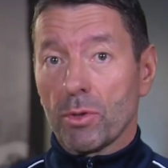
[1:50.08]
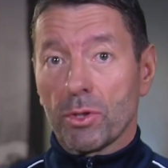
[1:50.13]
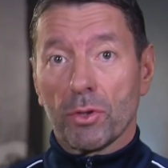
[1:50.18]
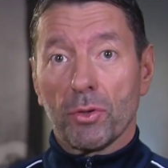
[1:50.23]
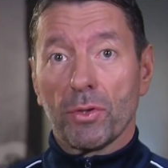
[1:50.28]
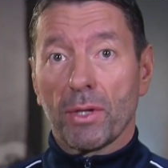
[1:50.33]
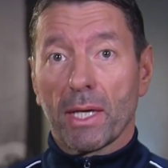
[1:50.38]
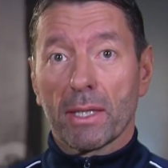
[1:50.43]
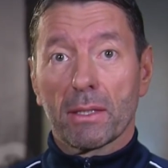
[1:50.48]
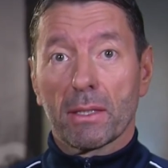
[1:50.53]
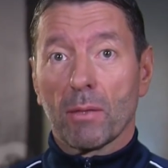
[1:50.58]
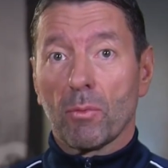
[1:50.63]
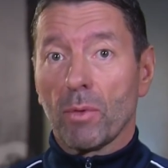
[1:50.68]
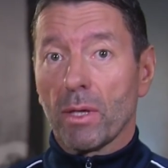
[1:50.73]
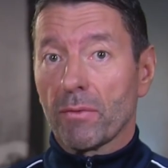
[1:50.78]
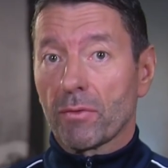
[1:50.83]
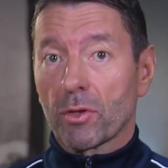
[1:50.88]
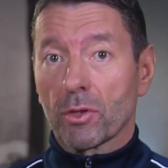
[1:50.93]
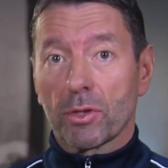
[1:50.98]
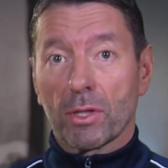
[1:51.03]
when we do that,
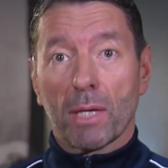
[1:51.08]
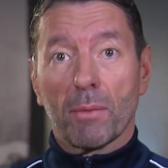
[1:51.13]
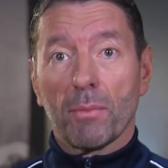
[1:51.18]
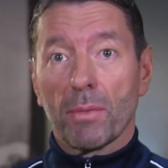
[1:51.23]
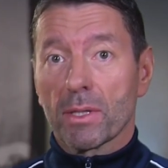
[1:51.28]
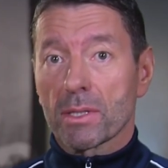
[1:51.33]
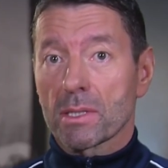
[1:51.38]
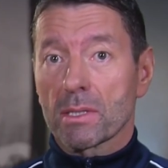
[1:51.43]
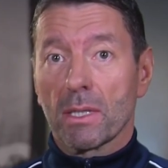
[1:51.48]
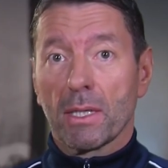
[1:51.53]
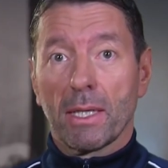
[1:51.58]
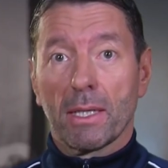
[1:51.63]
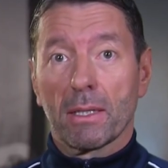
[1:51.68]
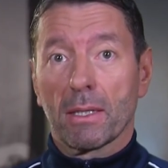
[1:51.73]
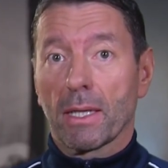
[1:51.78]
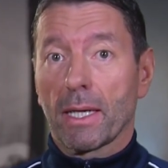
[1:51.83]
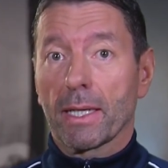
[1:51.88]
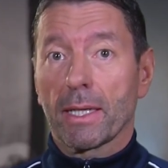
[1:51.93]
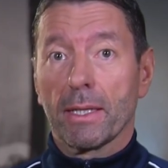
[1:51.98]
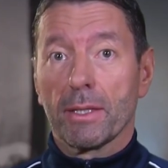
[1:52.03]
then we have good numbers.
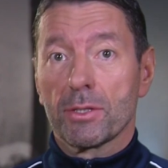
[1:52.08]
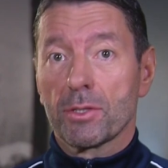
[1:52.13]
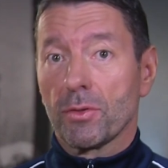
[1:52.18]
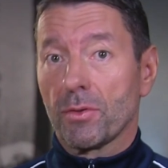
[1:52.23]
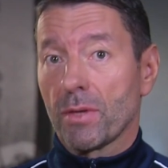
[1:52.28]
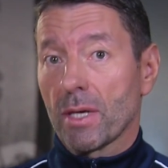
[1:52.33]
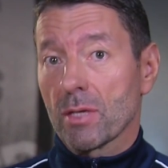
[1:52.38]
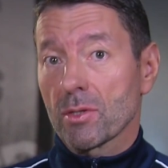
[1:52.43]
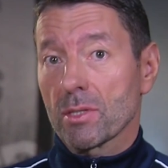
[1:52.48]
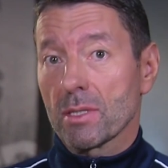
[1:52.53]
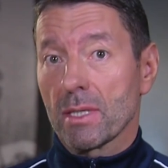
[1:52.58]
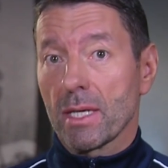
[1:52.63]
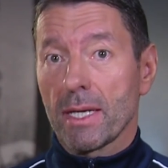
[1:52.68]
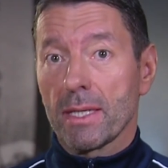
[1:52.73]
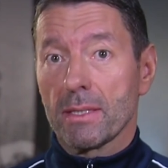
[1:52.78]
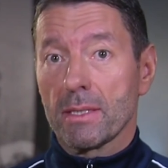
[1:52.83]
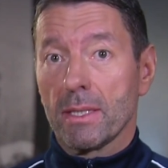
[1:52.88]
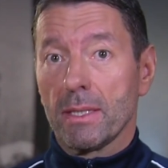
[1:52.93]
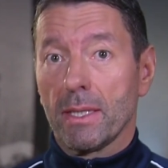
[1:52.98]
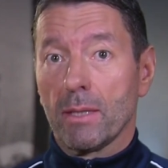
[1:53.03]
And like in
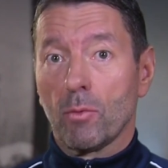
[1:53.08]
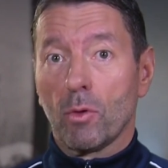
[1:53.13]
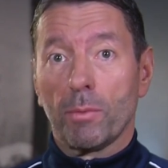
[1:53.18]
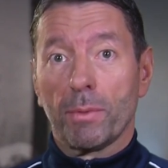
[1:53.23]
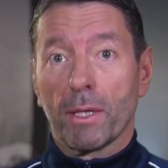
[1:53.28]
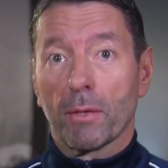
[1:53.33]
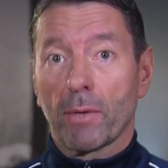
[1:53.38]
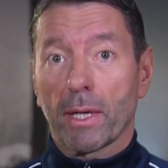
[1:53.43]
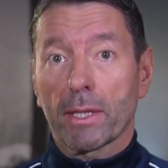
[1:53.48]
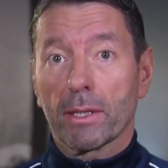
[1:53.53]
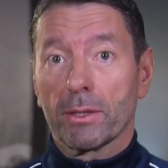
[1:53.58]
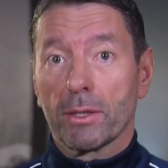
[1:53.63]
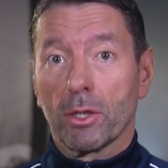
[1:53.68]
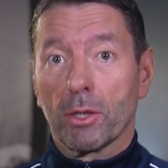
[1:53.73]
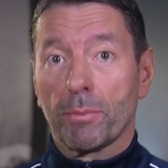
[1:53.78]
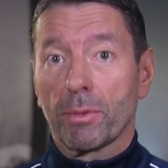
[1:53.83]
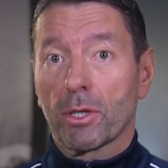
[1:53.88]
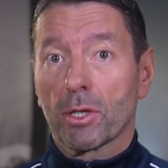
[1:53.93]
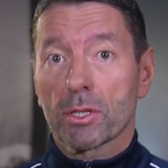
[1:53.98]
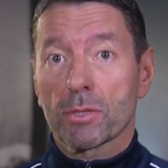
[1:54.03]
2019, it will be a record
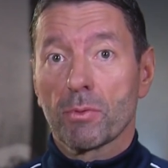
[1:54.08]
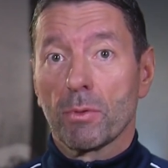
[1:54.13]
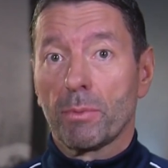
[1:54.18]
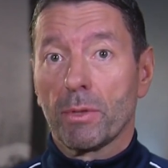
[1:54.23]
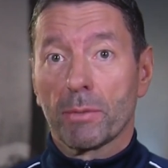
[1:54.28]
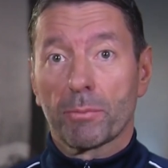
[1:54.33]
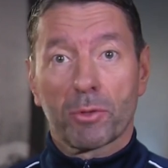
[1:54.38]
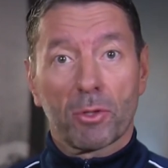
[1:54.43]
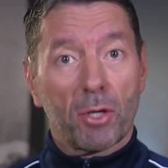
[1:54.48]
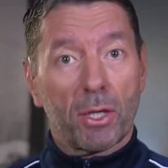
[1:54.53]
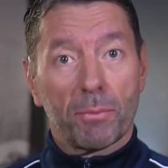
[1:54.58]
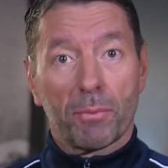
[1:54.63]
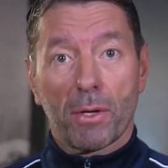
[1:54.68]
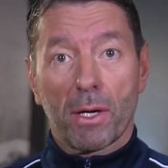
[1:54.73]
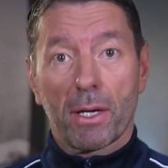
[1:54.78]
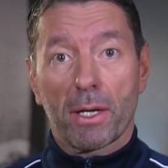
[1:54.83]
year because we built great